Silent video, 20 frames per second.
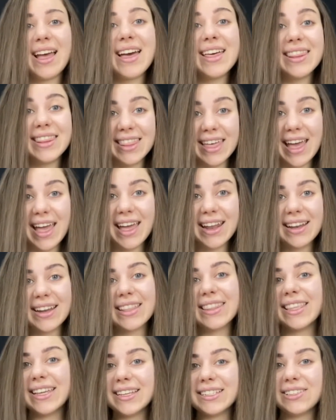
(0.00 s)

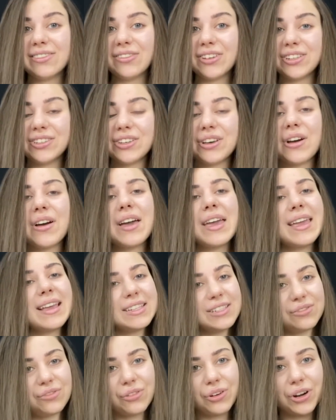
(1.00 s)
then this video
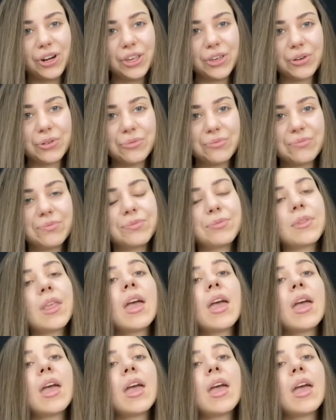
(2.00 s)
is for you.